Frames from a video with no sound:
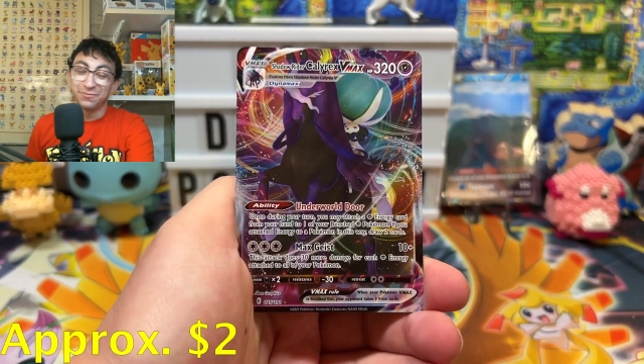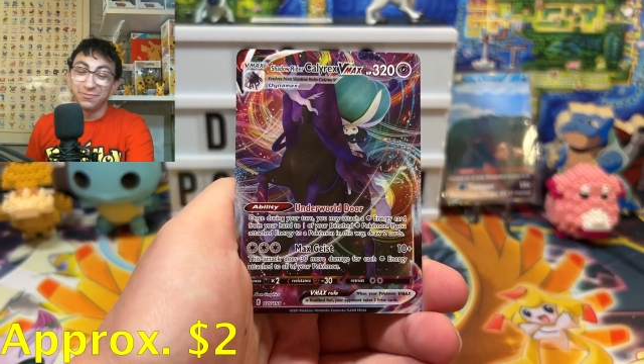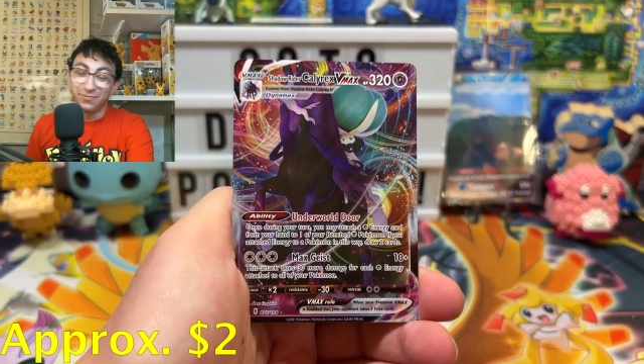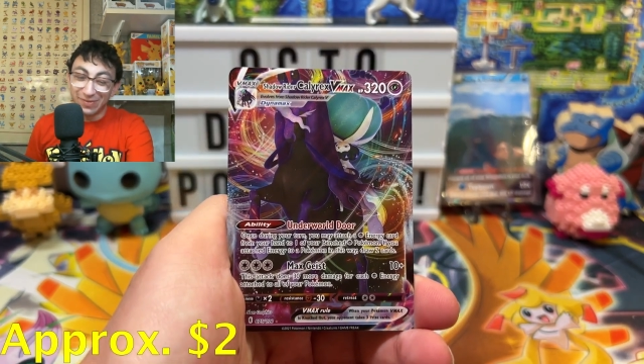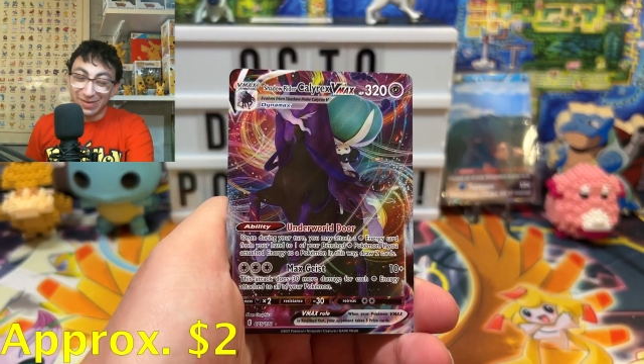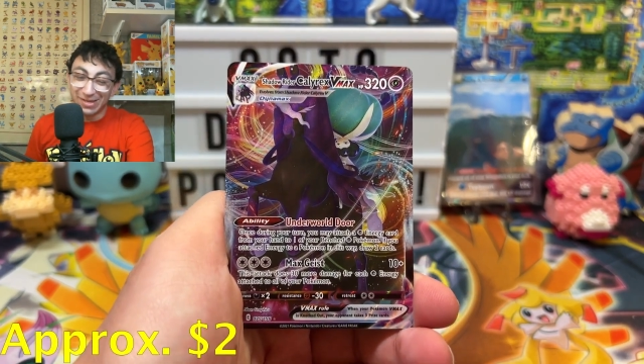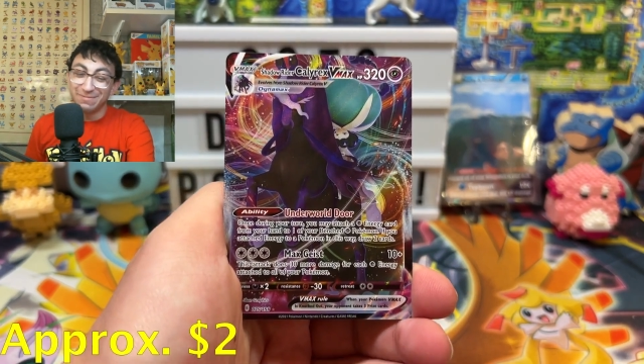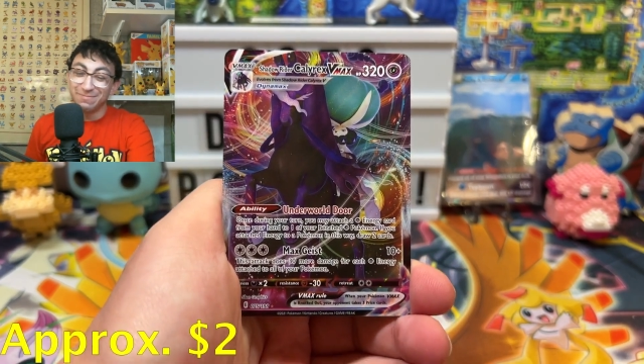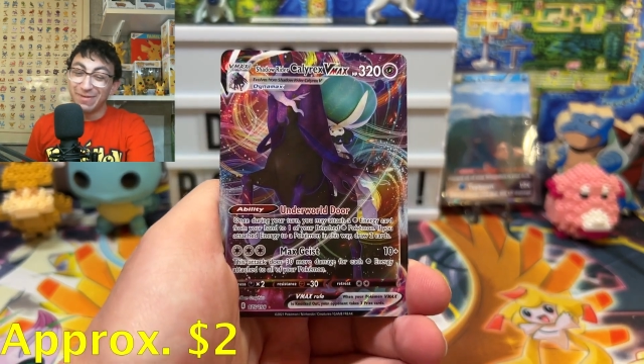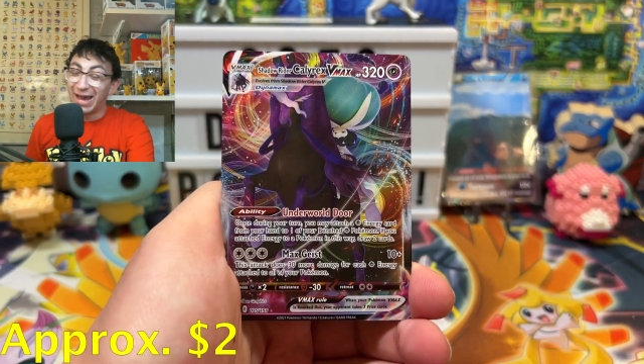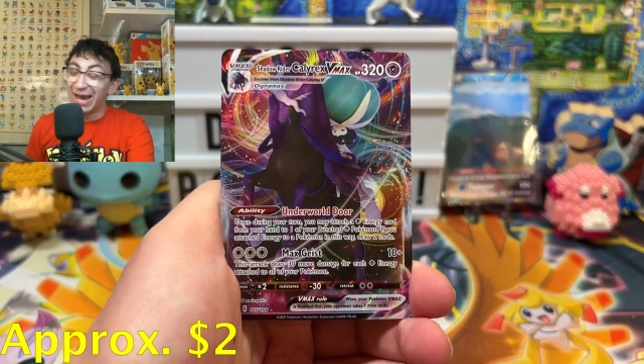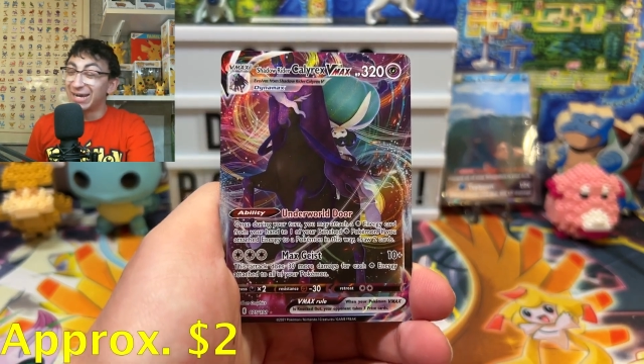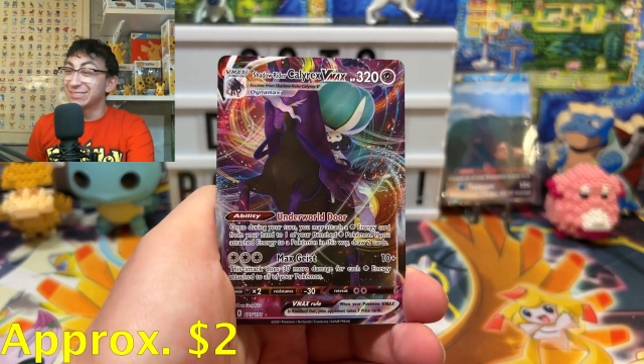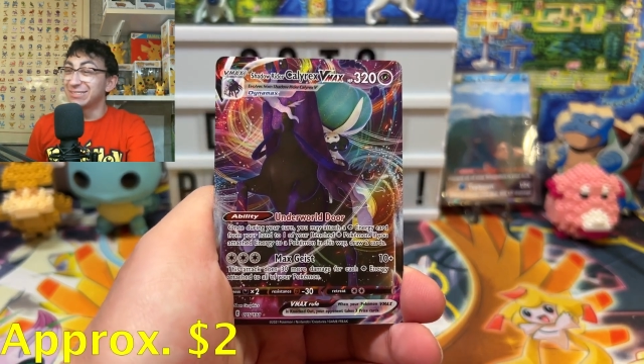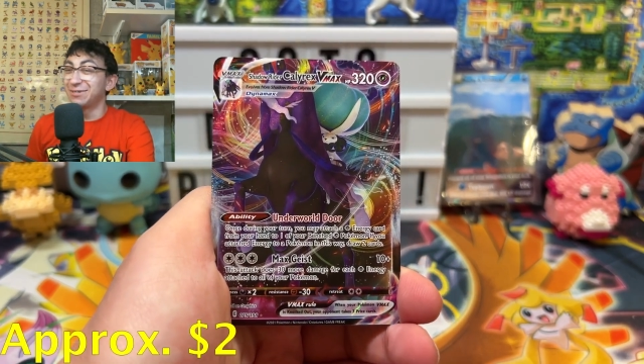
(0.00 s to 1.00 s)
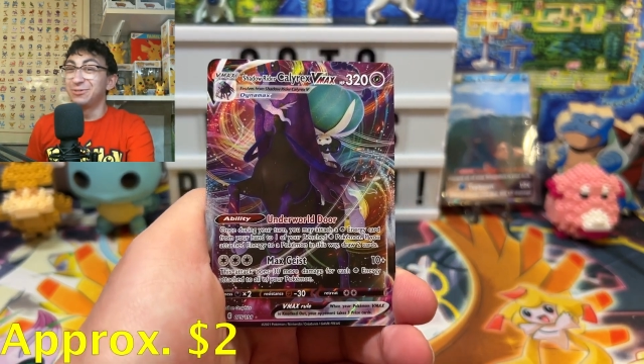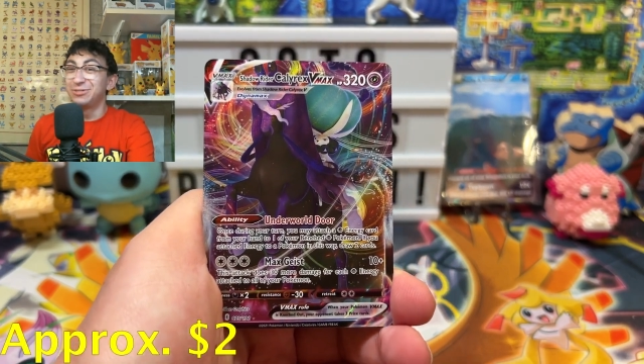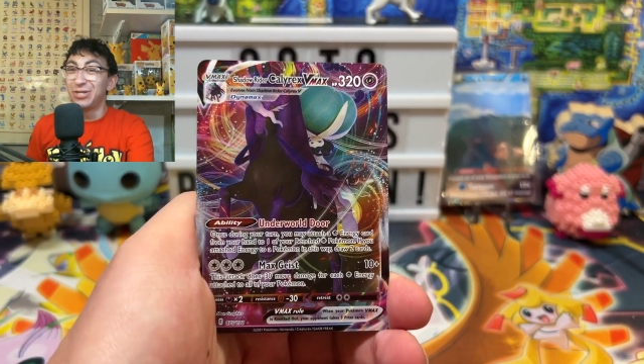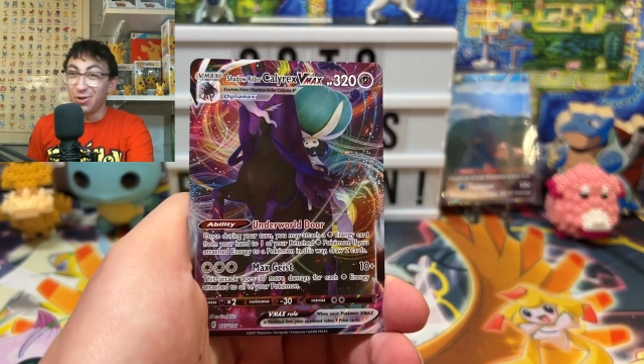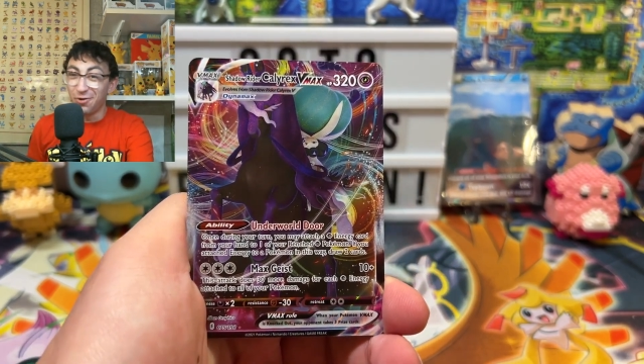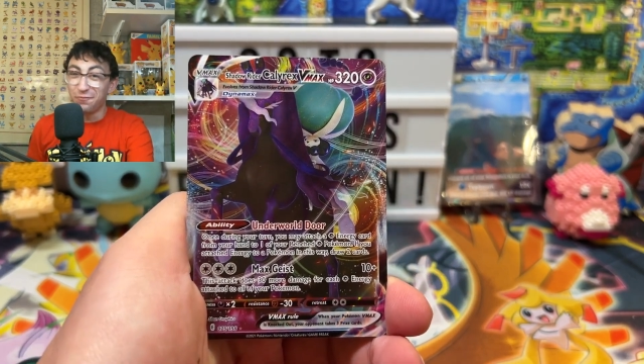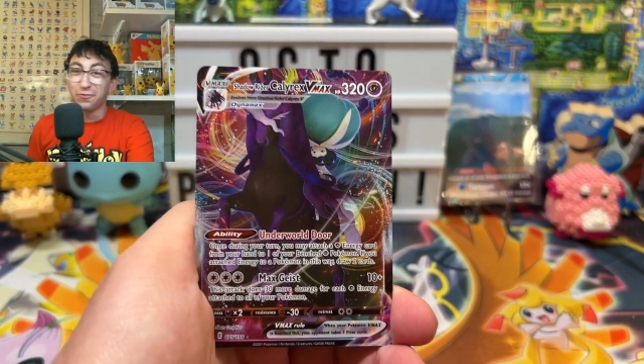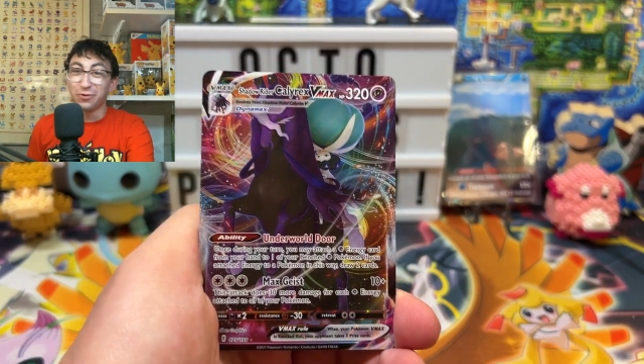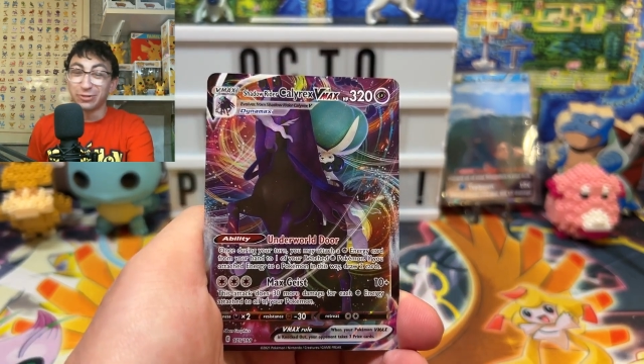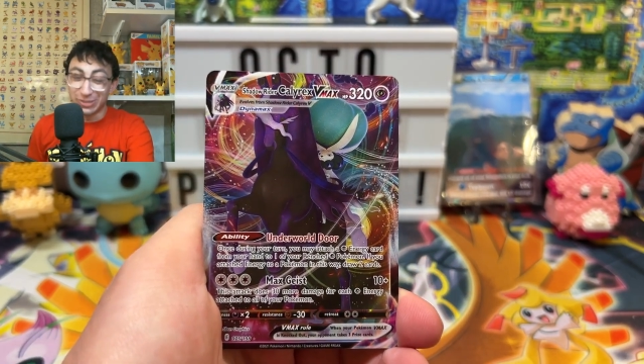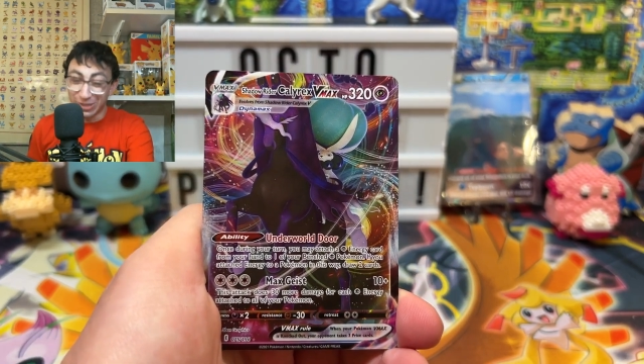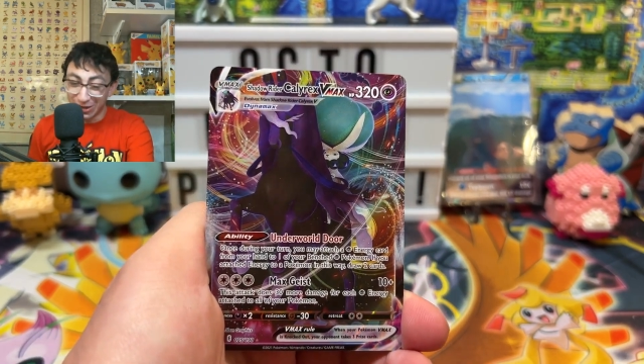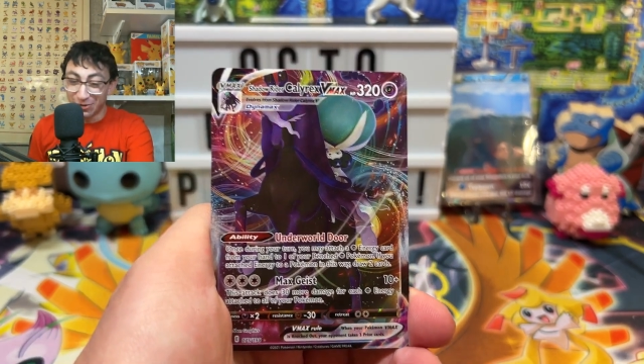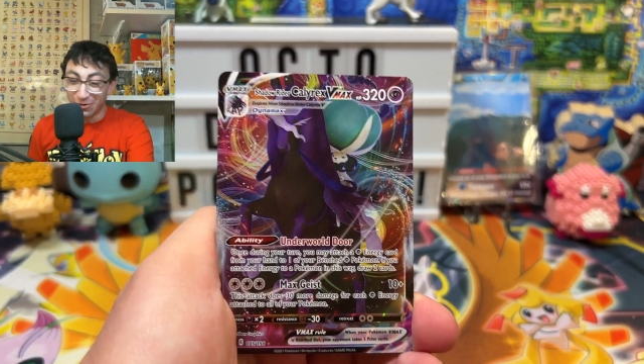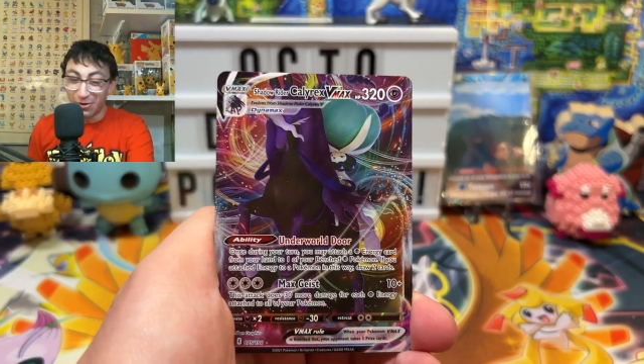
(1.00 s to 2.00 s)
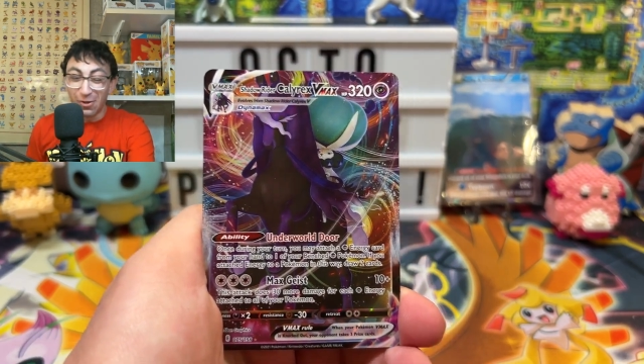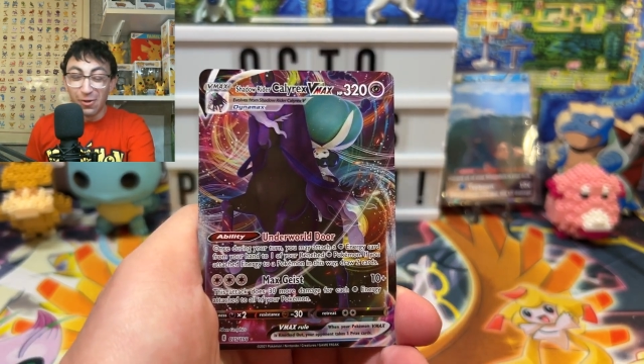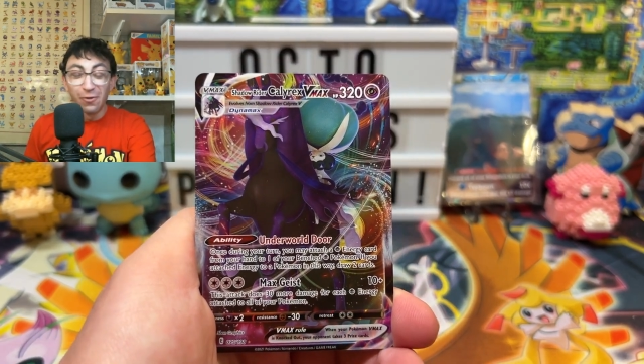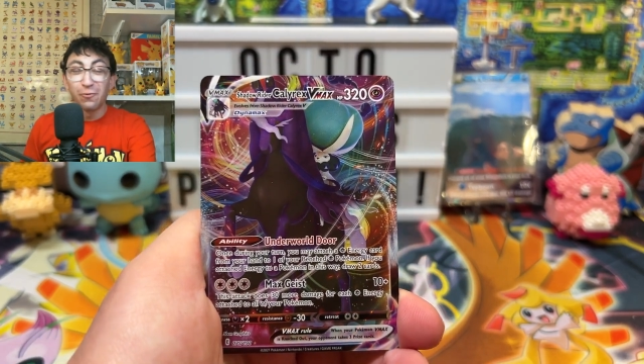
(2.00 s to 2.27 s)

V Max, so two for two